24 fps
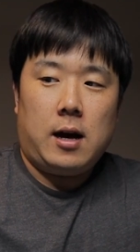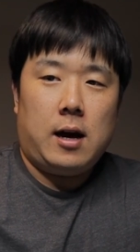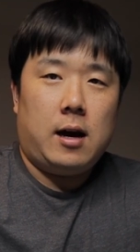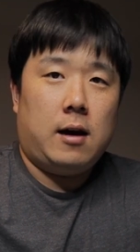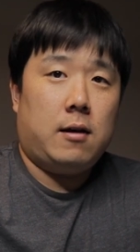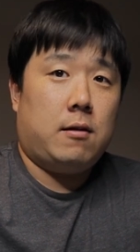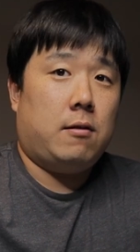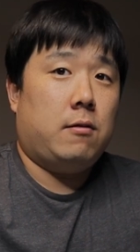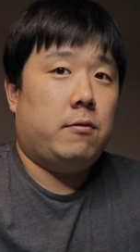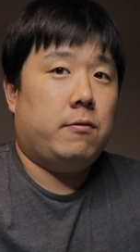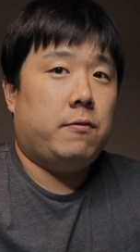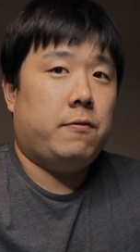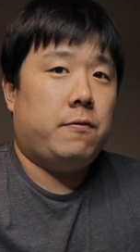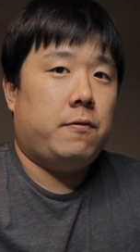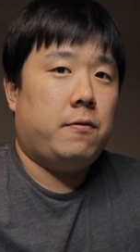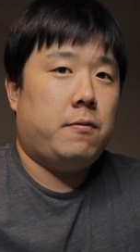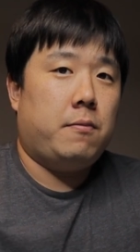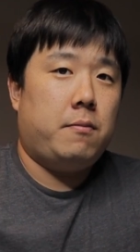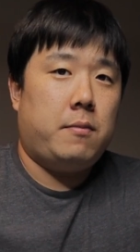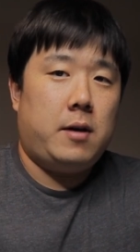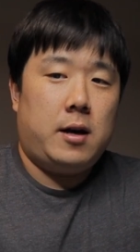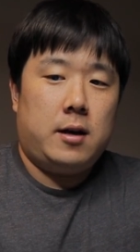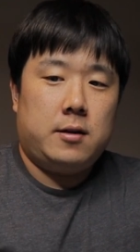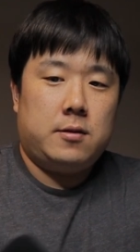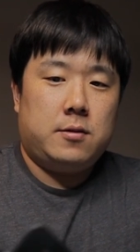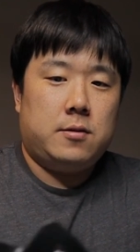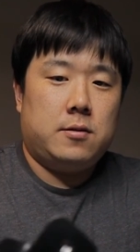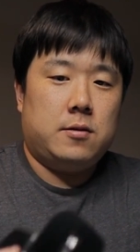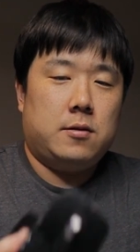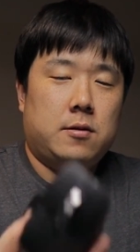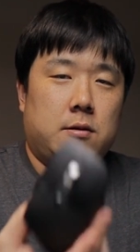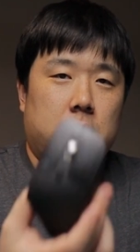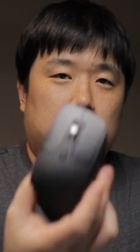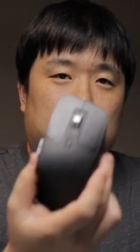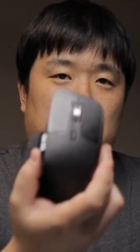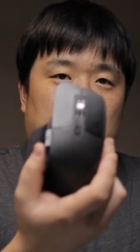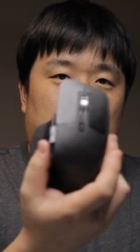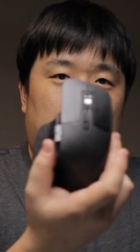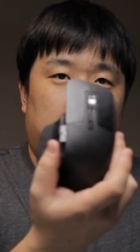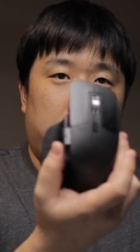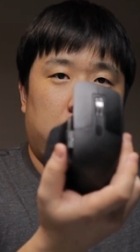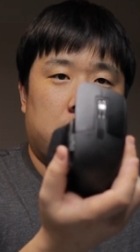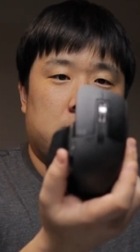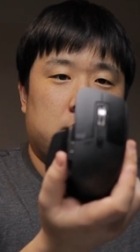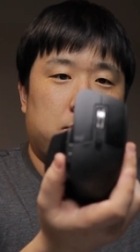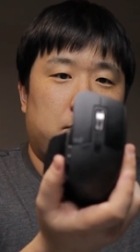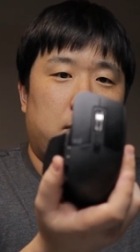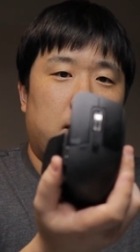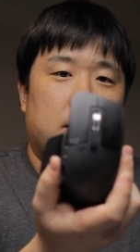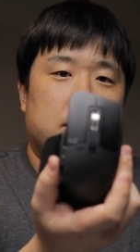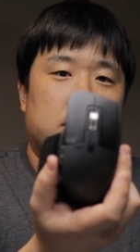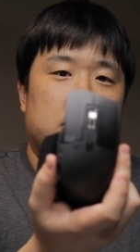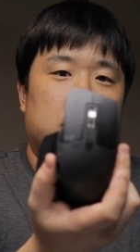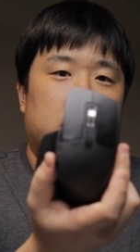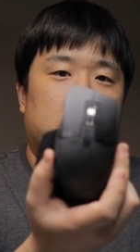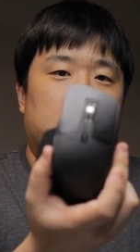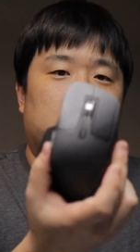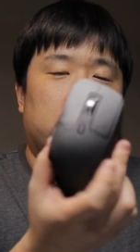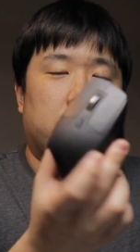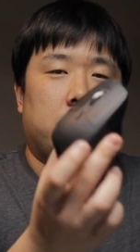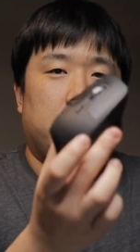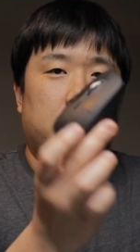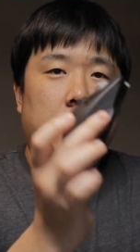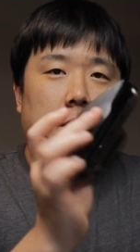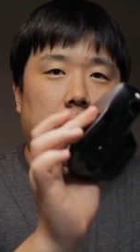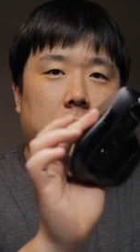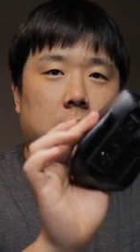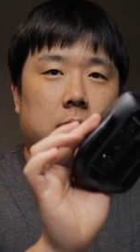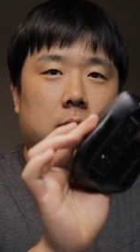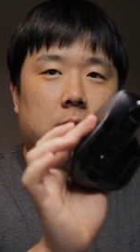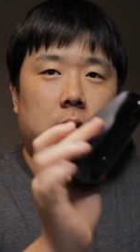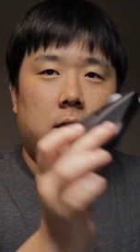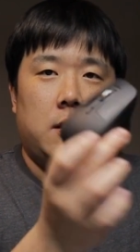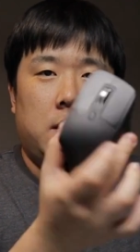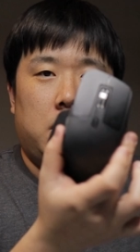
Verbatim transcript: out of Master M X Master three